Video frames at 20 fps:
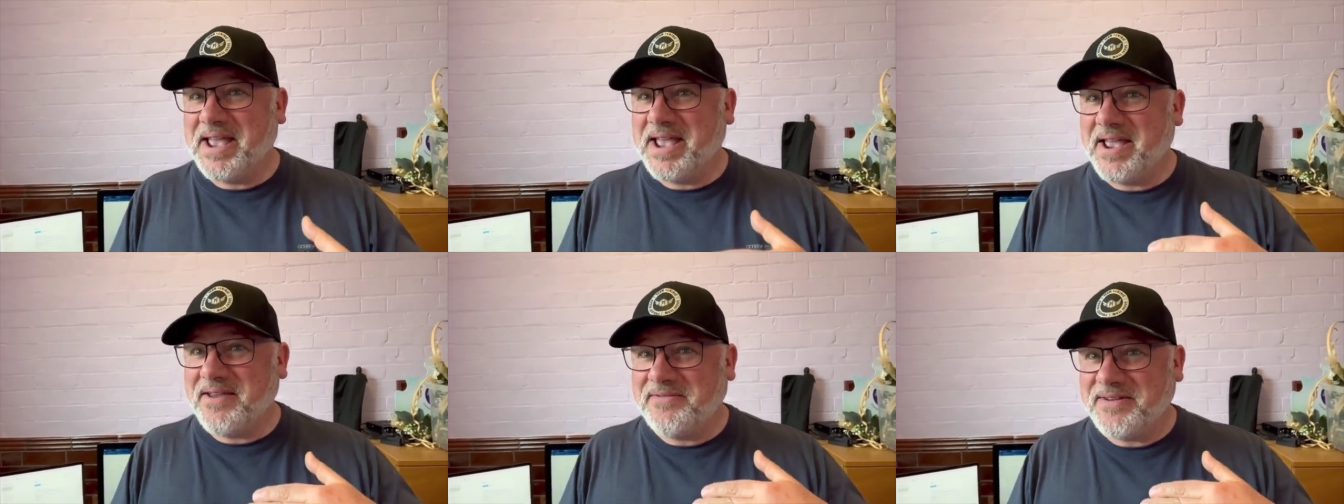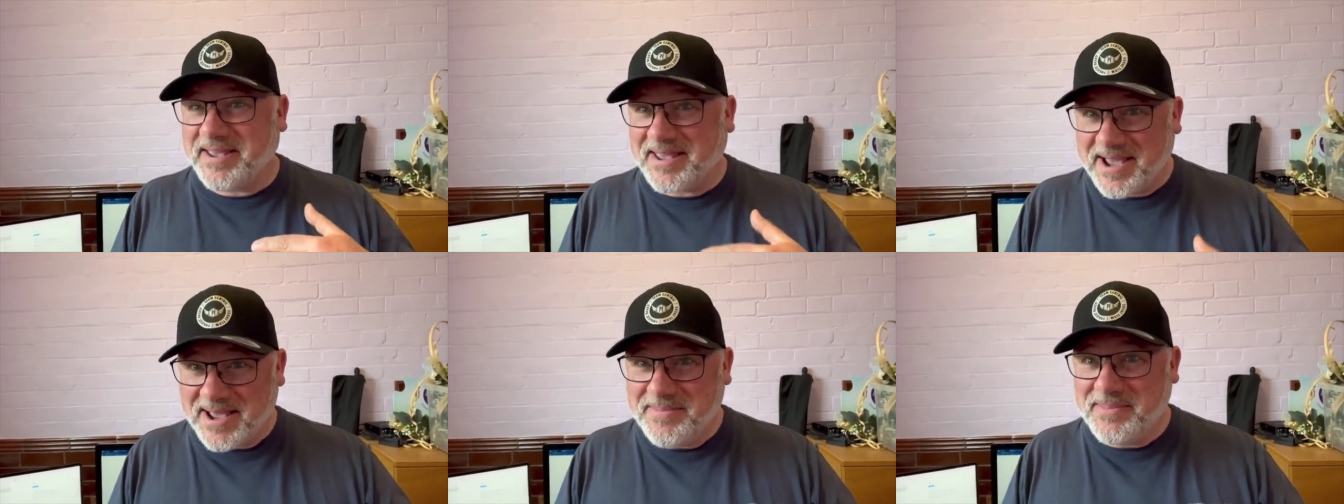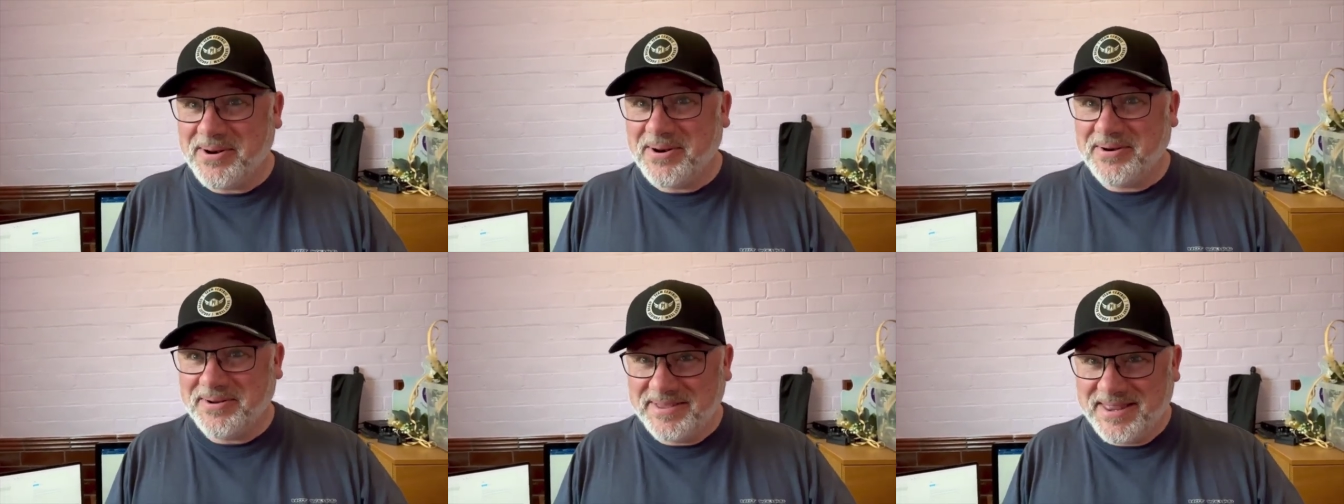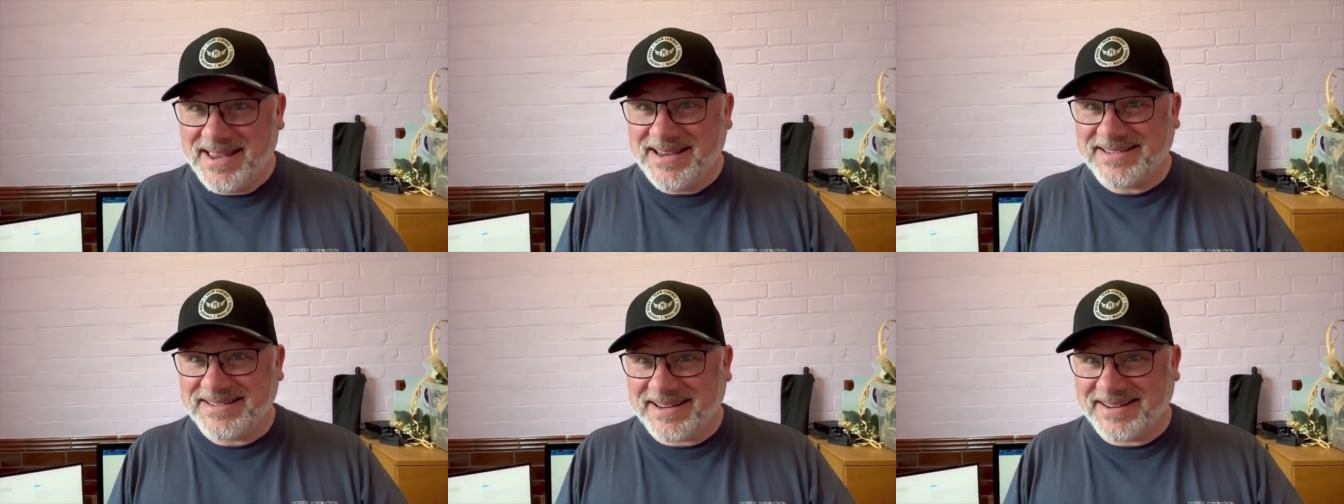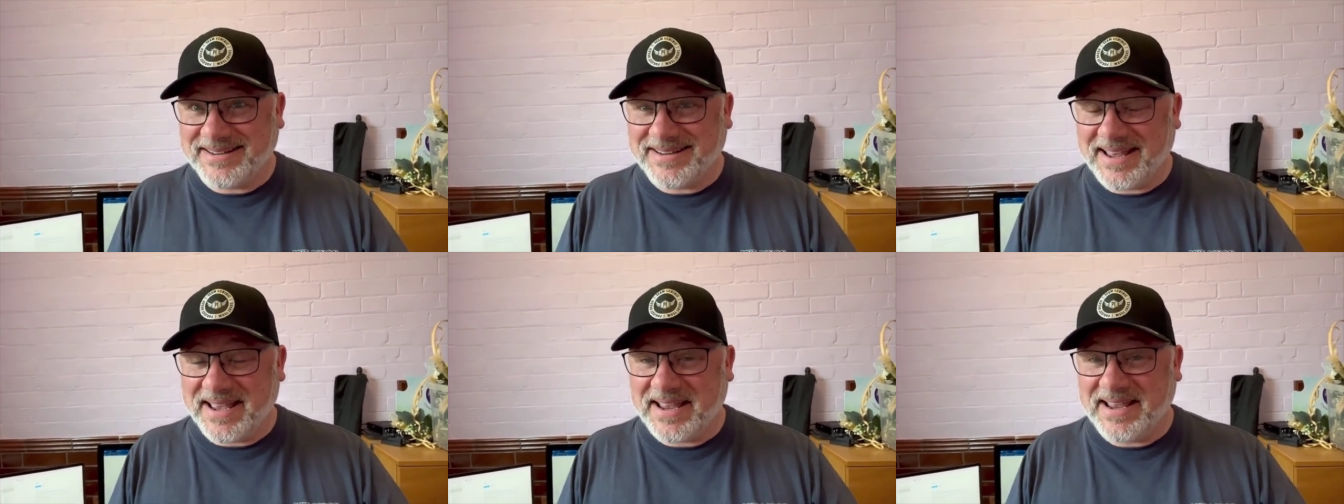if you came along this
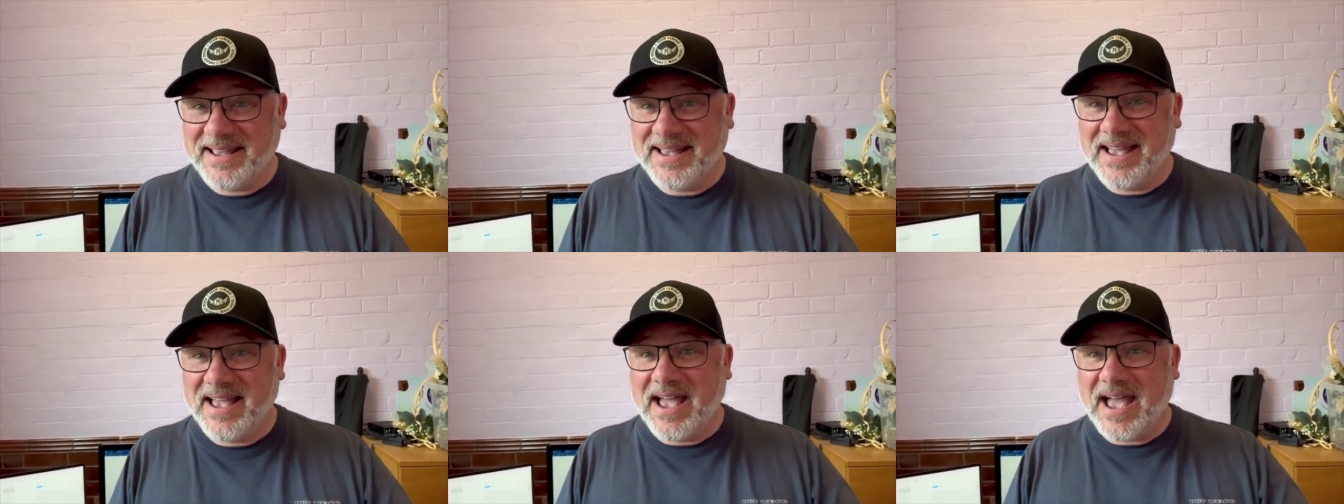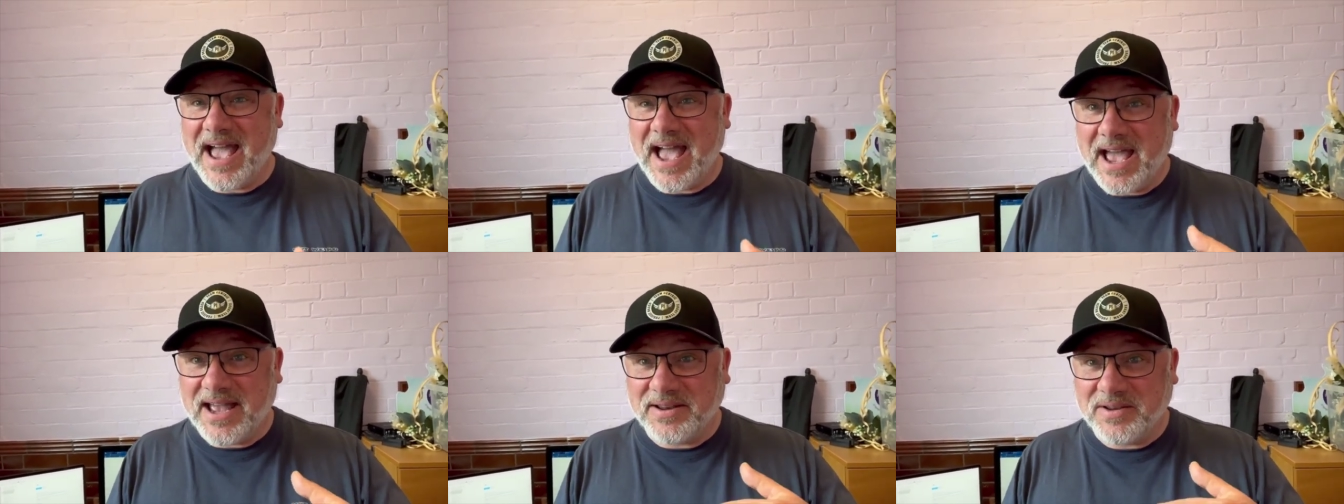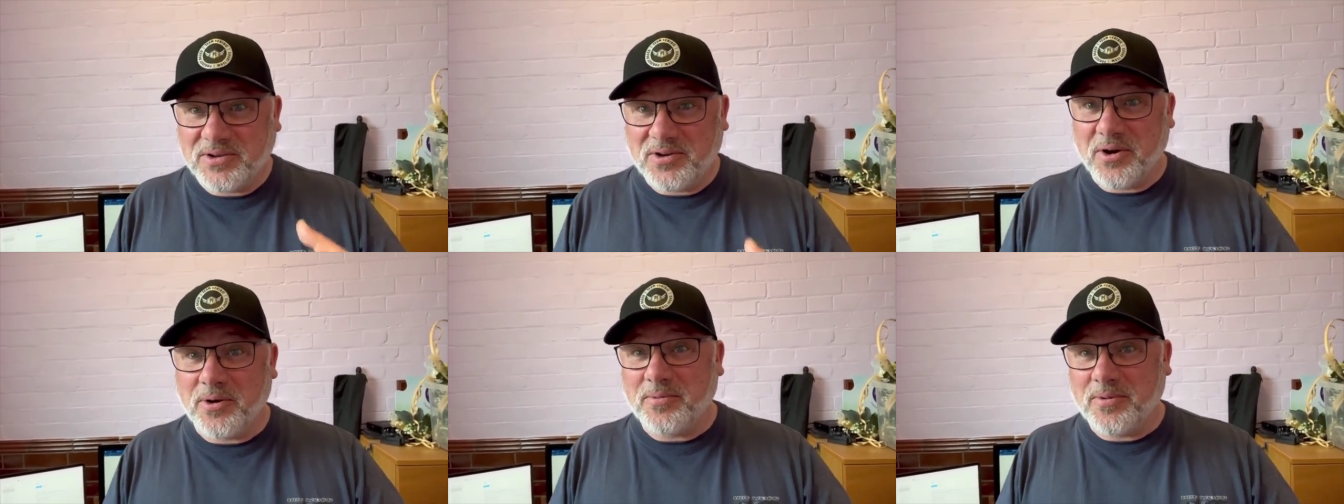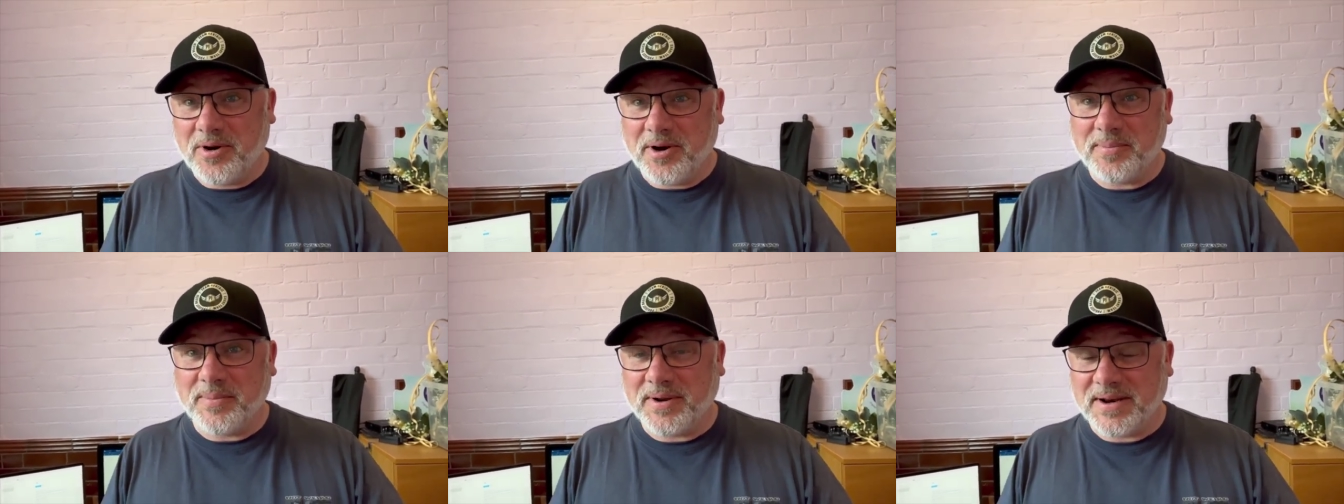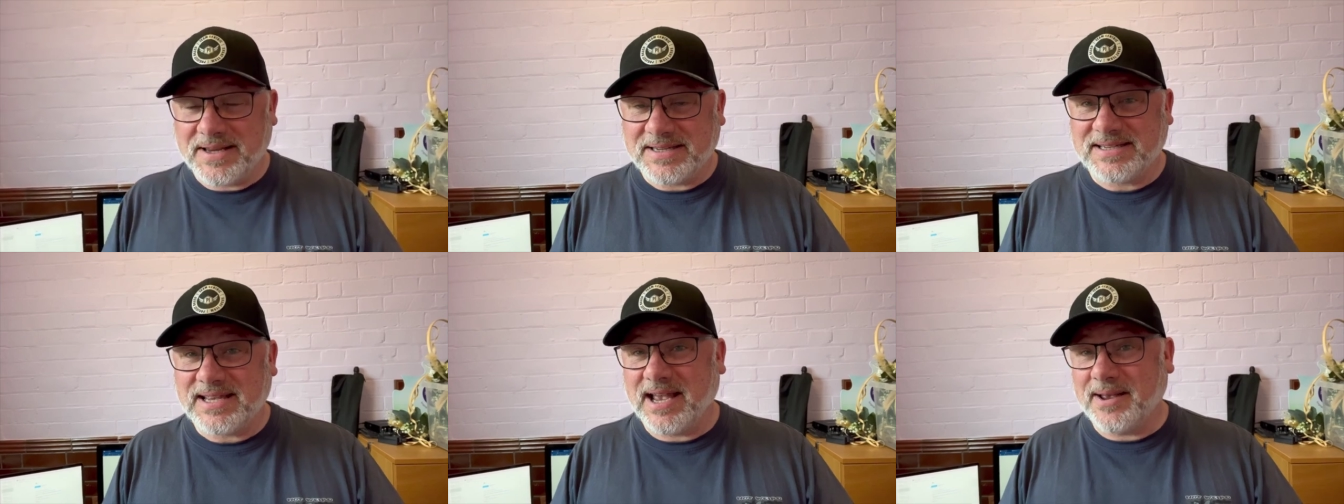Sunday and got what I'm
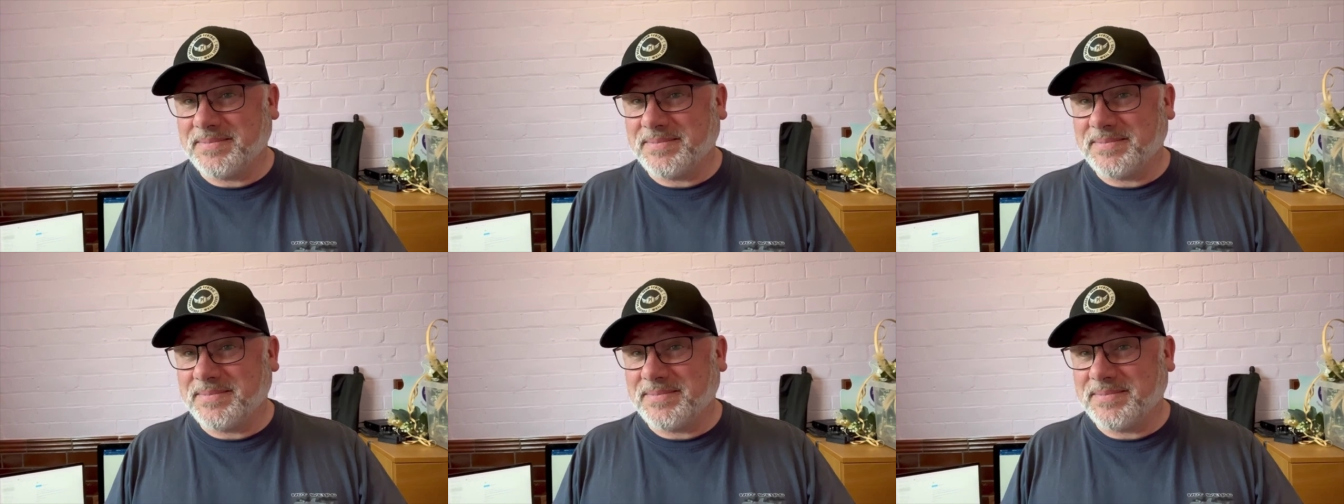going to say.